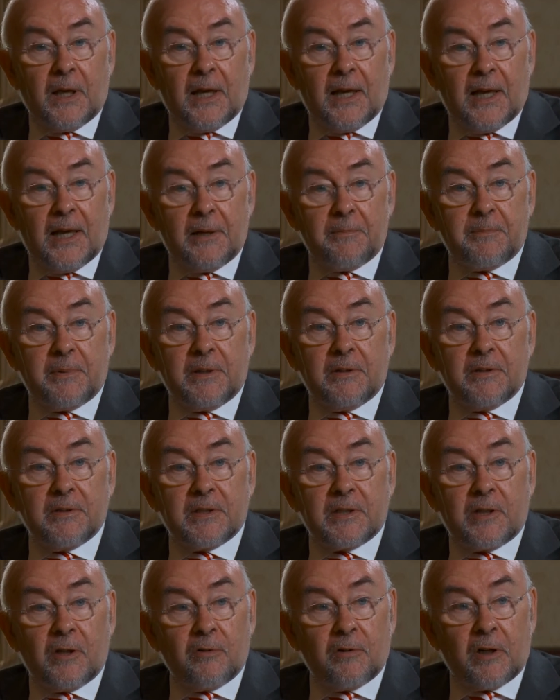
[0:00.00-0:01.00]
helping
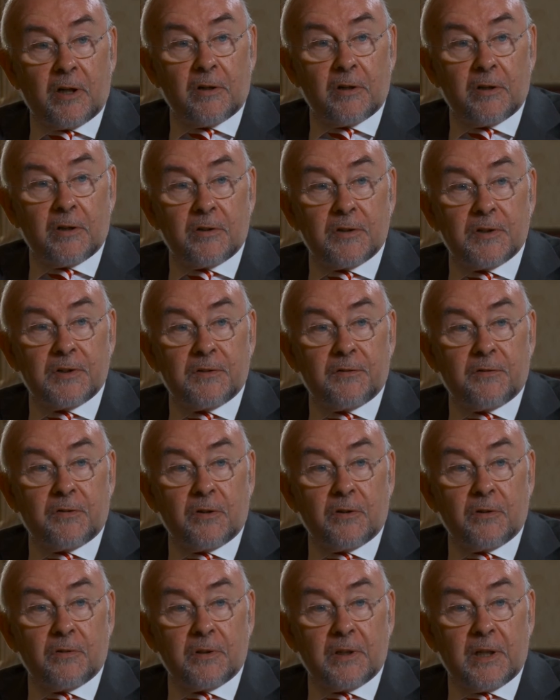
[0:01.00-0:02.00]
slow learners,
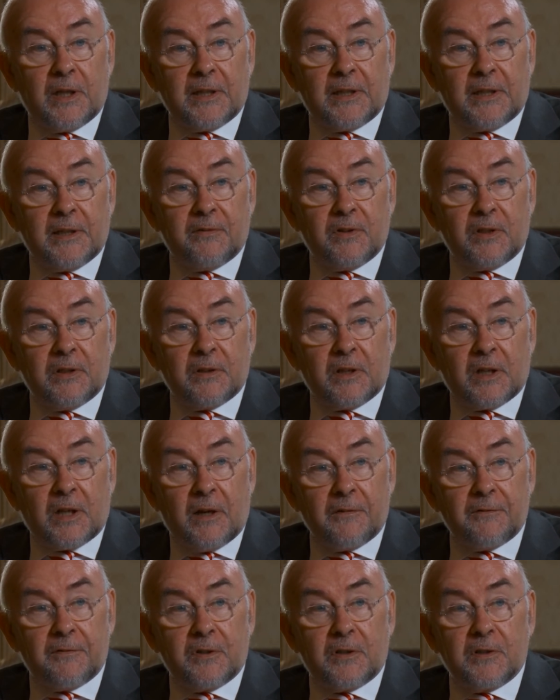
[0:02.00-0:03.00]
for giving
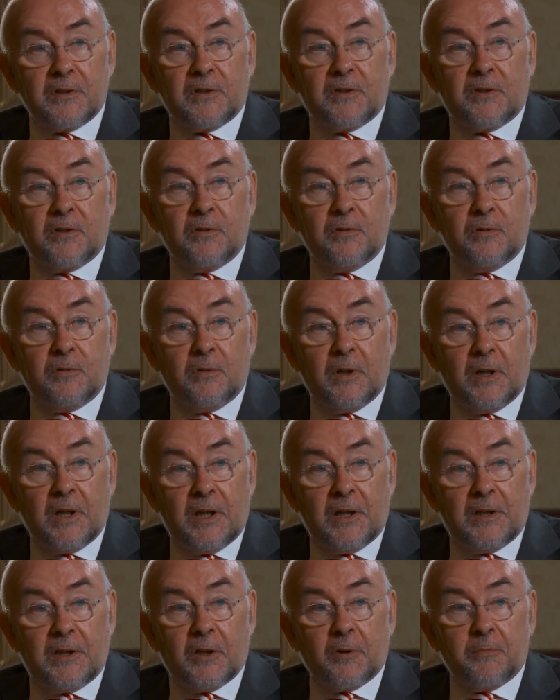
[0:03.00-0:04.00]
confidence to
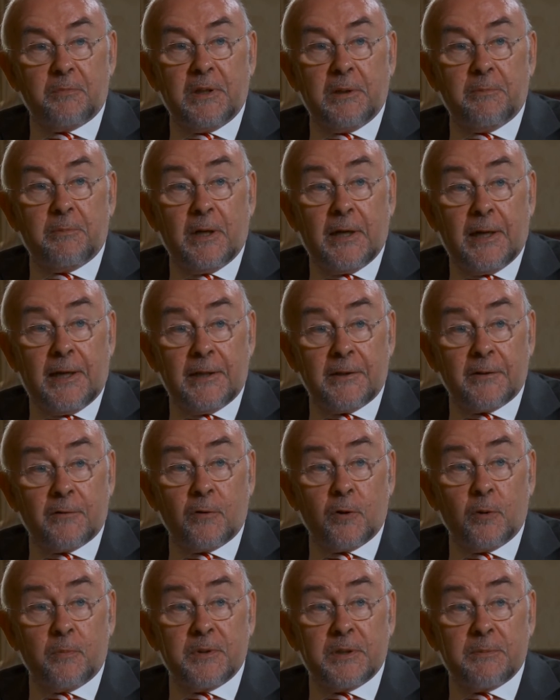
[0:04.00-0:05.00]
young people in
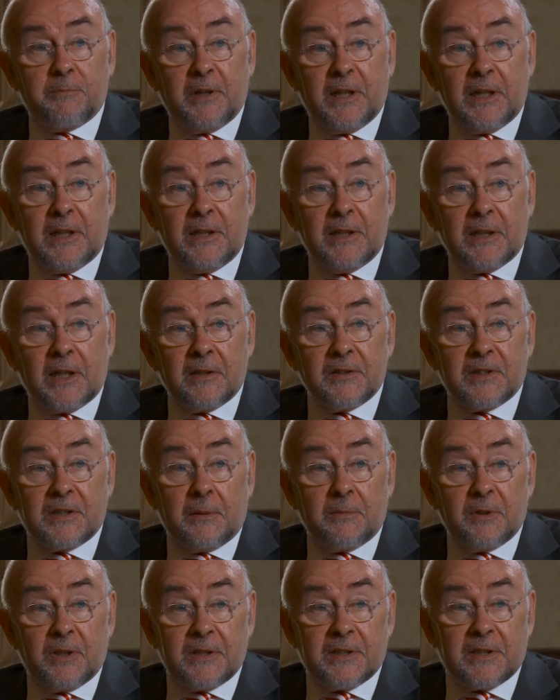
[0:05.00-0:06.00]
groups, breaking down
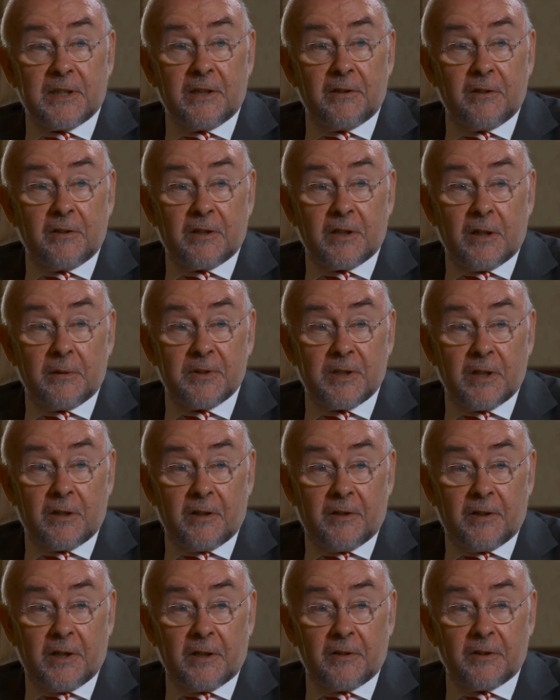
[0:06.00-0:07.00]
some of the stereotypes that
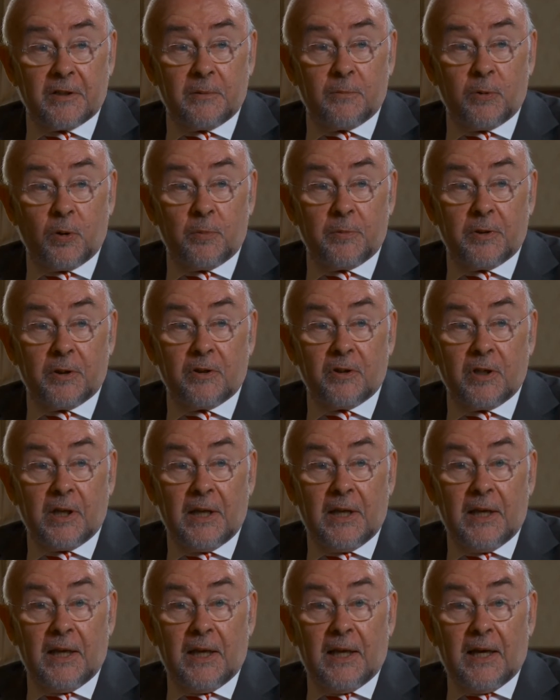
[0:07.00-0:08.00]
are there at the moment.
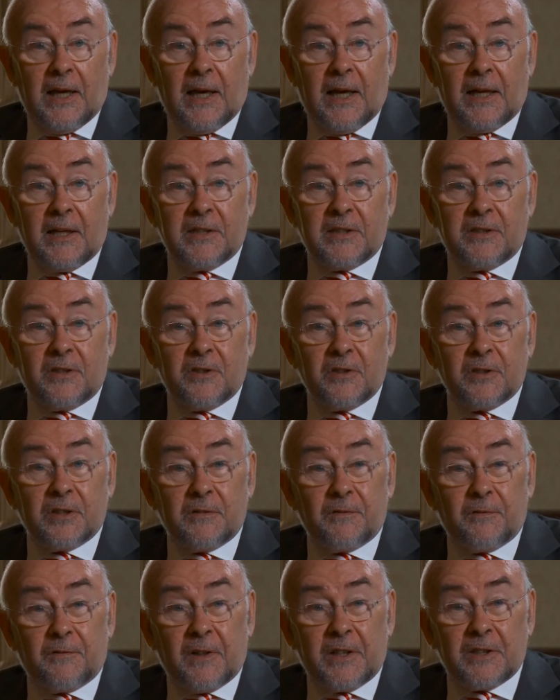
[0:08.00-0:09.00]
And it's just
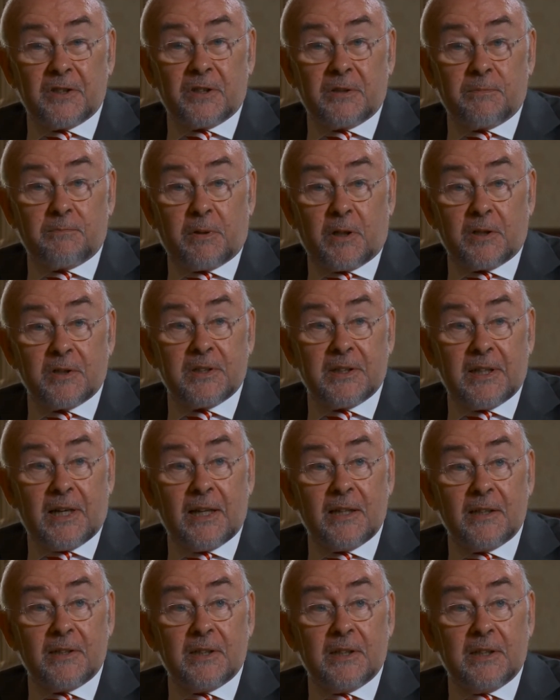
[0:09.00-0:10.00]
a fresh
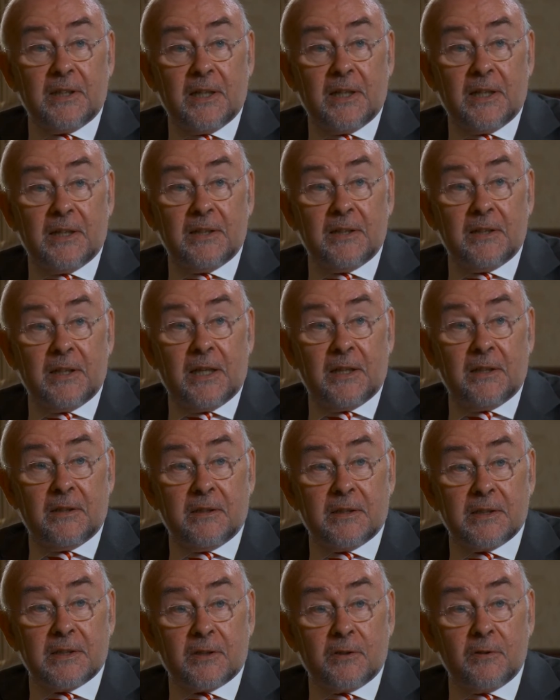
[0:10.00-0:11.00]
personality
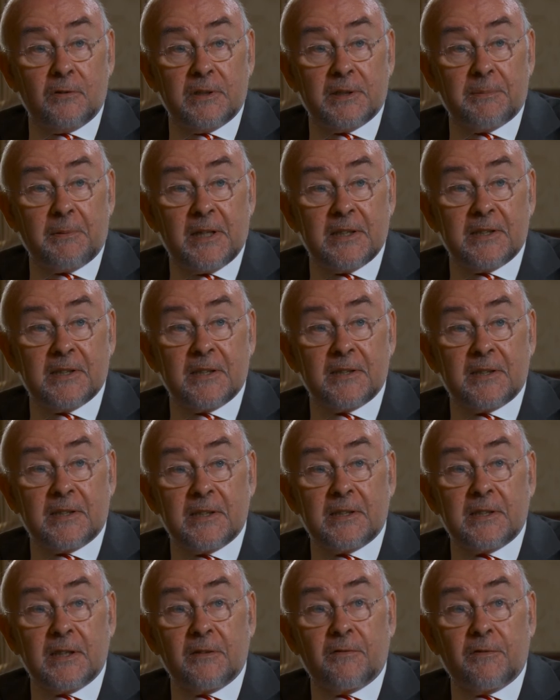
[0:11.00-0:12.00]
in the school space as
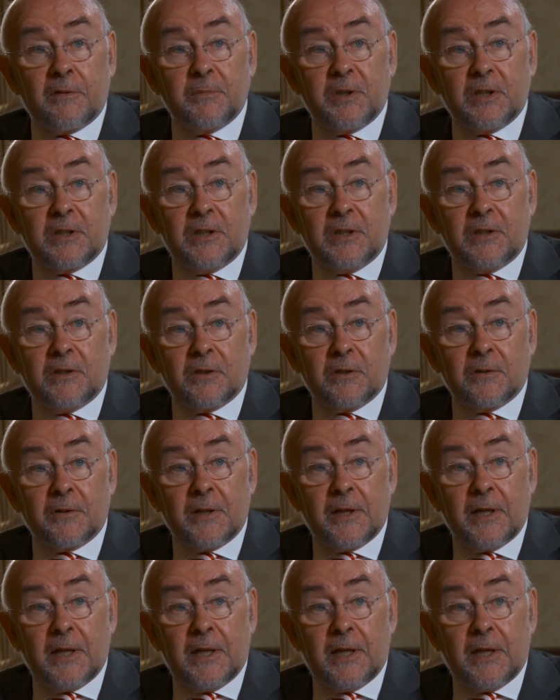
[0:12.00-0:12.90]
distinct from the teacher.